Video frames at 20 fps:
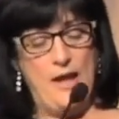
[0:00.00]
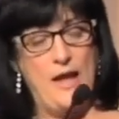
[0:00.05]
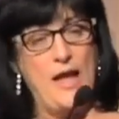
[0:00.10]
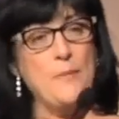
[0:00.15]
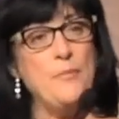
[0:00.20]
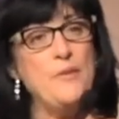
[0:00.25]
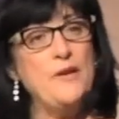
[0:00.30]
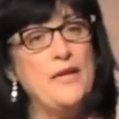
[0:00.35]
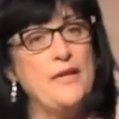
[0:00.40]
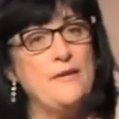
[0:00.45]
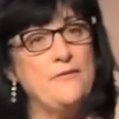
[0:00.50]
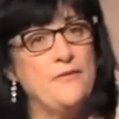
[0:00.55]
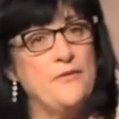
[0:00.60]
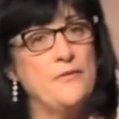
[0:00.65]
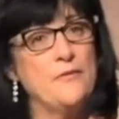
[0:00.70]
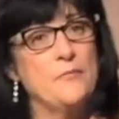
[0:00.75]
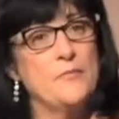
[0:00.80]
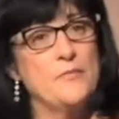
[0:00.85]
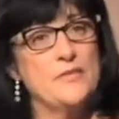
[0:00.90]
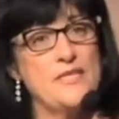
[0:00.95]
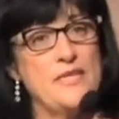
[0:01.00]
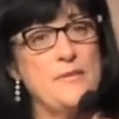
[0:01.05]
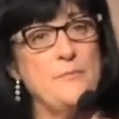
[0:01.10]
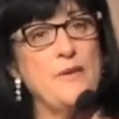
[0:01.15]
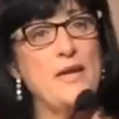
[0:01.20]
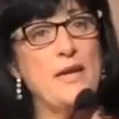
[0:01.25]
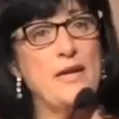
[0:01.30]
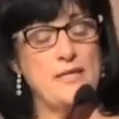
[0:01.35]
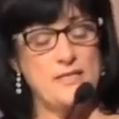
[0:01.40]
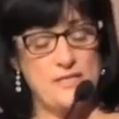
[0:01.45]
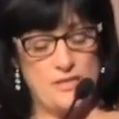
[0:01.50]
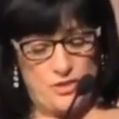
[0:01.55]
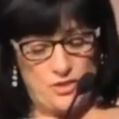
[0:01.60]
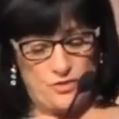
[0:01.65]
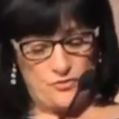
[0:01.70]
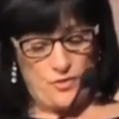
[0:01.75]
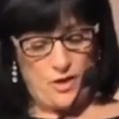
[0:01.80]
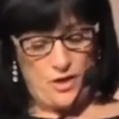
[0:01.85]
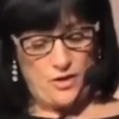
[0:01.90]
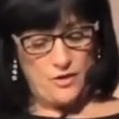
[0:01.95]
I believe CPL is a
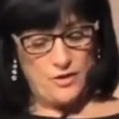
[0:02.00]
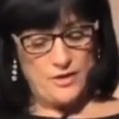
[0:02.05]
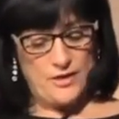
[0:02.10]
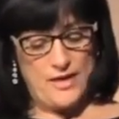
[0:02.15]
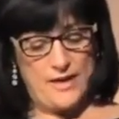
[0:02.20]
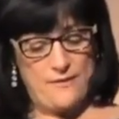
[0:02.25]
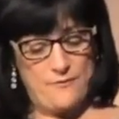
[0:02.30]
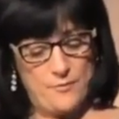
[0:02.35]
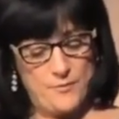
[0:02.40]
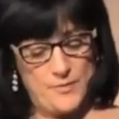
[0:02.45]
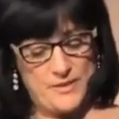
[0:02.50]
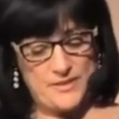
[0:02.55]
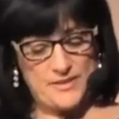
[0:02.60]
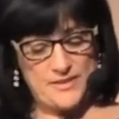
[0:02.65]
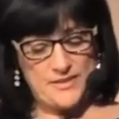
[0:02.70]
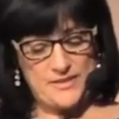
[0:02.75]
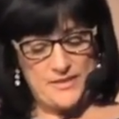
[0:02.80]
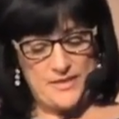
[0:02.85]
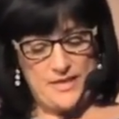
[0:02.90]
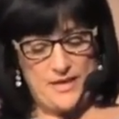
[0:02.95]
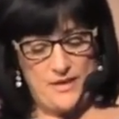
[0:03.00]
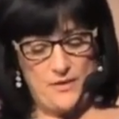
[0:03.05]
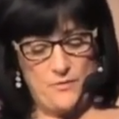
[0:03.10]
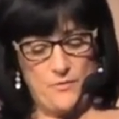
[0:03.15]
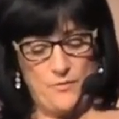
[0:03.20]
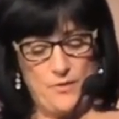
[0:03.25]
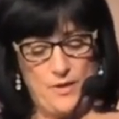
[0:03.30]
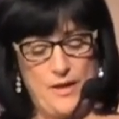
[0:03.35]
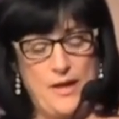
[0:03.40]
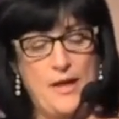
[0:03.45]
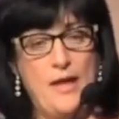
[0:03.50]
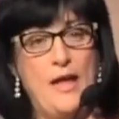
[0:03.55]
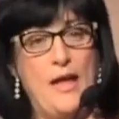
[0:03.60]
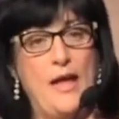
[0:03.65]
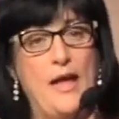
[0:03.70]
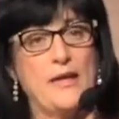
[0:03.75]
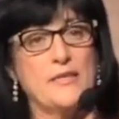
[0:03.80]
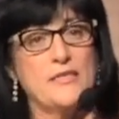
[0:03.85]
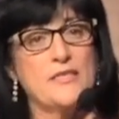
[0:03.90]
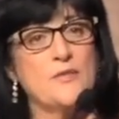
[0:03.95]
stronger than ever business now.
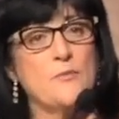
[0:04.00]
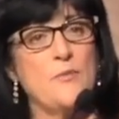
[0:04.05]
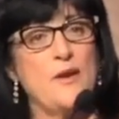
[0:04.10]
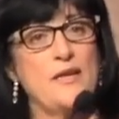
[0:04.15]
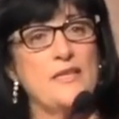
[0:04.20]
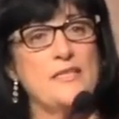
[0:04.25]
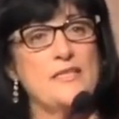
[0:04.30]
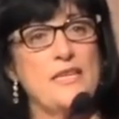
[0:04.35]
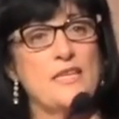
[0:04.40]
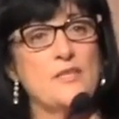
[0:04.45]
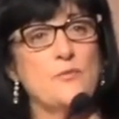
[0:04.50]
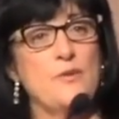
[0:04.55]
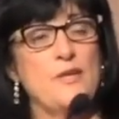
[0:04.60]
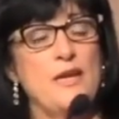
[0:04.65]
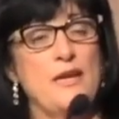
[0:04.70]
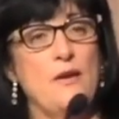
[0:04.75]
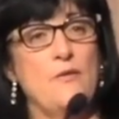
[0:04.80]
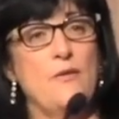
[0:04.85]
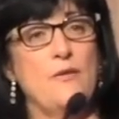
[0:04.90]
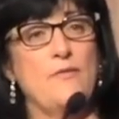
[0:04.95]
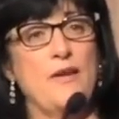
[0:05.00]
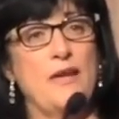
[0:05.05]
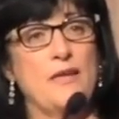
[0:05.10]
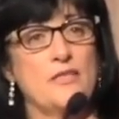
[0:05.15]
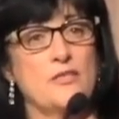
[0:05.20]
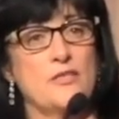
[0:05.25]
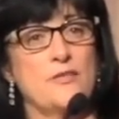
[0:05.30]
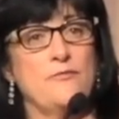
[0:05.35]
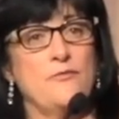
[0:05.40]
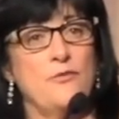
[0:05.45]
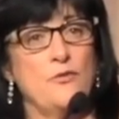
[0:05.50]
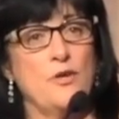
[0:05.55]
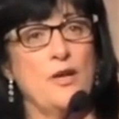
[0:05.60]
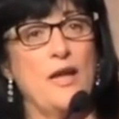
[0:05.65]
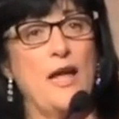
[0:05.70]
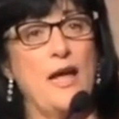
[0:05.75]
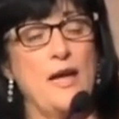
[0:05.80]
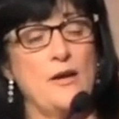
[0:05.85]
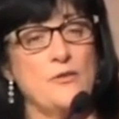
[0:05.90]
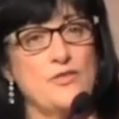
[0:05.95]
And as well as that, we now have added a full
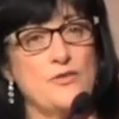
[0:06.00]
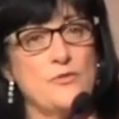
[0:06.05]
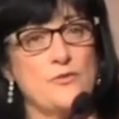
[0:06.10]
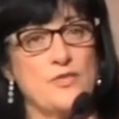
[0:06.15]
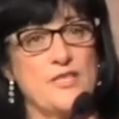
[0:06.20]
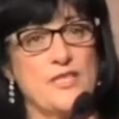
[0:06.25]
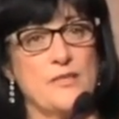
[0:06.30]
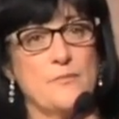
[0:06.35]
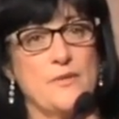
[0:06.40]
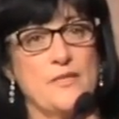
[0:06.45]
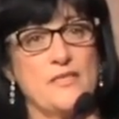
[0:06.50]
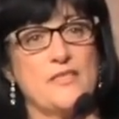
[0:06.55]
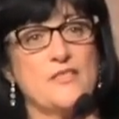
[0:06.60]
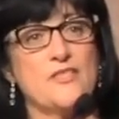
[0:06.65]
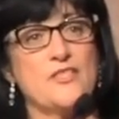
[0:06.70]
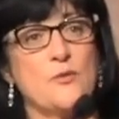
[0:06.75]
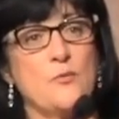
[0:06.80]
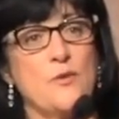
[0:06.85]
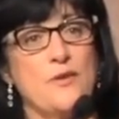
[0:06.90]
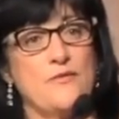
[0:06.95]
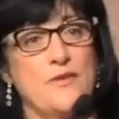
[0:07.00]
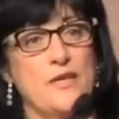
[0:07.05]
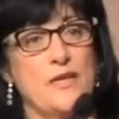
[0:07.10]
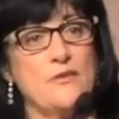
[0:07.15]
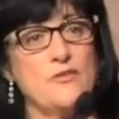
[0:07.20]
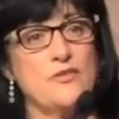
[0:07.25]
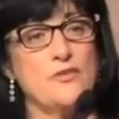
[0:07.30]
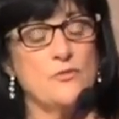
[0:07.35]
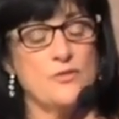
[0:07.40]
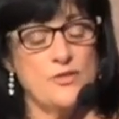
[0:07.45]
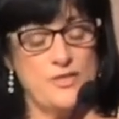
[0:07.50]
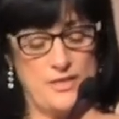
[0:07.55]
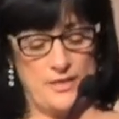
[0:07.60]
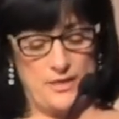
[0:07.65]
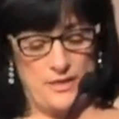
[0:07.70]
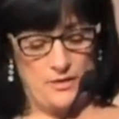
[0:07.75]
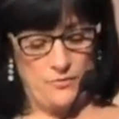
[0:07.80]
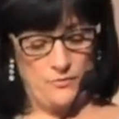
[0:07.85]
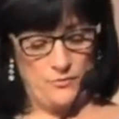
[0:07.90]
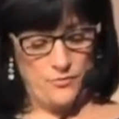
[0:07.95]
outsourcing business. So we have an
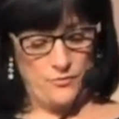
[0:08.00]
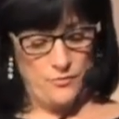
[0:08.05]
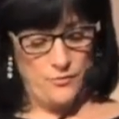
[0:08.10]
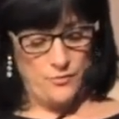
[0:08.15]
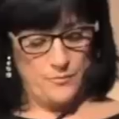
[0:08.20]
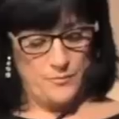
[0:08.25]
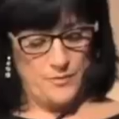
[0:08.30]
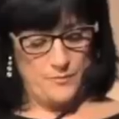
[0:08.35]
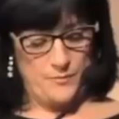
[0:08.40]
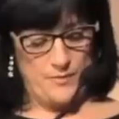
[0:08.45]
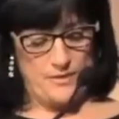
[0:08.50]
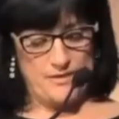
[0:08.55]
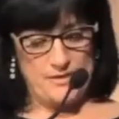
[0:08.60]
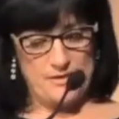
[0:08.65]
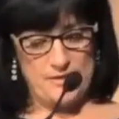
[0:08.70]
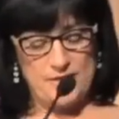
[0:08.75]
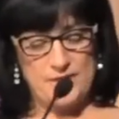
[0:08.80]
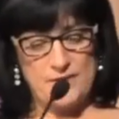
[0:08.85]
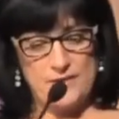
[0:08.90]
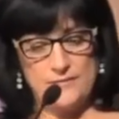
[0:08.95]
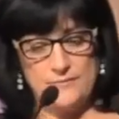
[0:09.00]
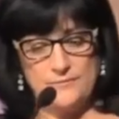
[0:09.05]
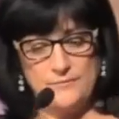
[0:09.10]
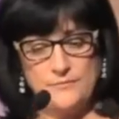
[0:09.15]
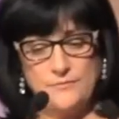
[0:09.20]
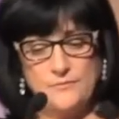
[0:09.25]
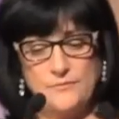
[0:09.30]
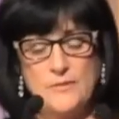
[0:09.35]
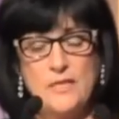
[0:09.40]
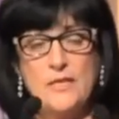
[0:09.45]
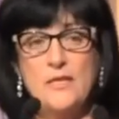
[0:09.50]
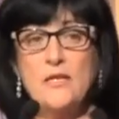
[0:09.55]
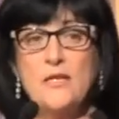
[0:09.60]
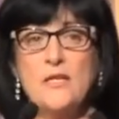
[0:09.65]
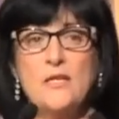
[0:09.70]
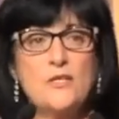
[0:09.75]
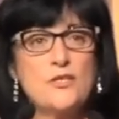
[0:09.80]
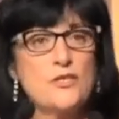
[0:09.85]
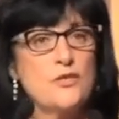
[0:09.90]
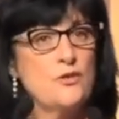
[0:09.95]
outsourcing and a recruitment business.
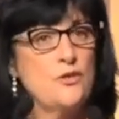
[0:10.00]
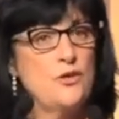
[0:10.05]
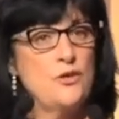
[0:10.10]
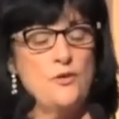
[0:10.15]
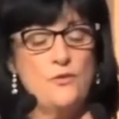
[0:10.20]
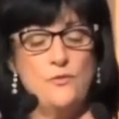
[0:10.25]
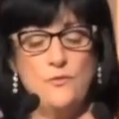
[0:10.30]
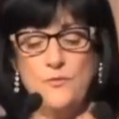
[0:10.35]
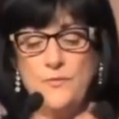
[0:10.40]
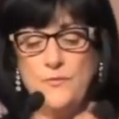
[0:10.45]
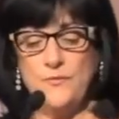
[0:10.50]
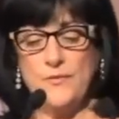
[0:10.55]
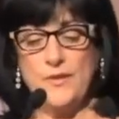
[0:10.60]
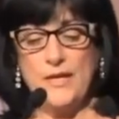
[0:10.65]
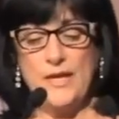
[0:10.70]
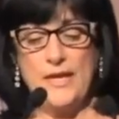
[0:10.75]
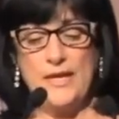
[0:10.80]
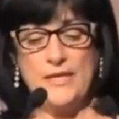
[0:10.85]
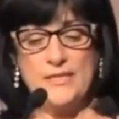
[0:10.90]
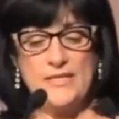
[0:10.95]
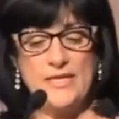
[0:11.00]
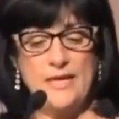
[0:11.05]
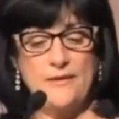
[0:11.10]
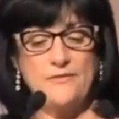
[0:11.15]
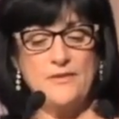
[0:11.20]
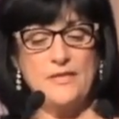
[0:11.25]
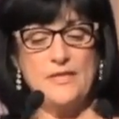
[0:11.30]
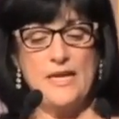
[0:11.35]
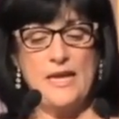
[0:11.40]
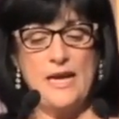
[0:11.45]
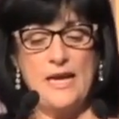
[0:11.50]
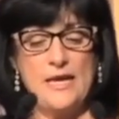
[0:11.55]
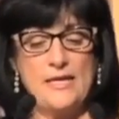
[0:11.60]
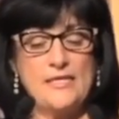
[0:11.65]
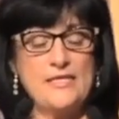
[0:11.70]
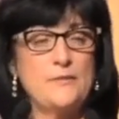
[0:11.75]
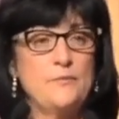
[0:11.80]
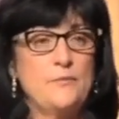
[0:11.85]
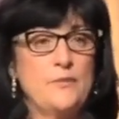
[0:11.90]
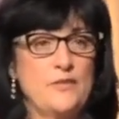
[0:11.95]
So no, it definitely
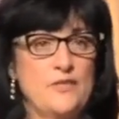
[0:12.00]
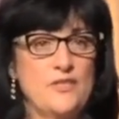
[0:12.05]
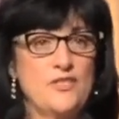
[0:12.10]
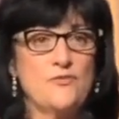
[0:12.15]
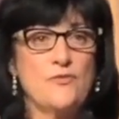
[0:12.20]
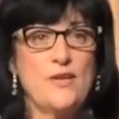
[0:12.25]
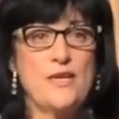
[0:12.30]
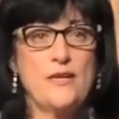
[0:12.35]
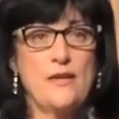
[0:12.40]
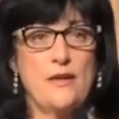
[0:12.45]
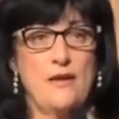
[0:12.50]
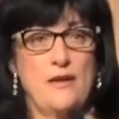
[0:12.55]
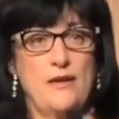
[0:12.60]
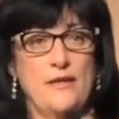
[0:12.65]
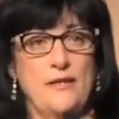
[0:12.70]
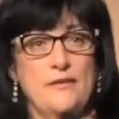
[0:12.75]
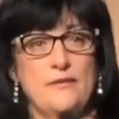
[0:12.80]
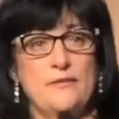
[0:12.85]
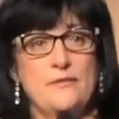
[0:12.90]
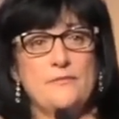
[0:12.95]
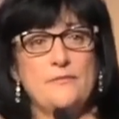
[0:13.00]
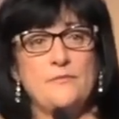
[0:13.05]
hasn't been a straight line.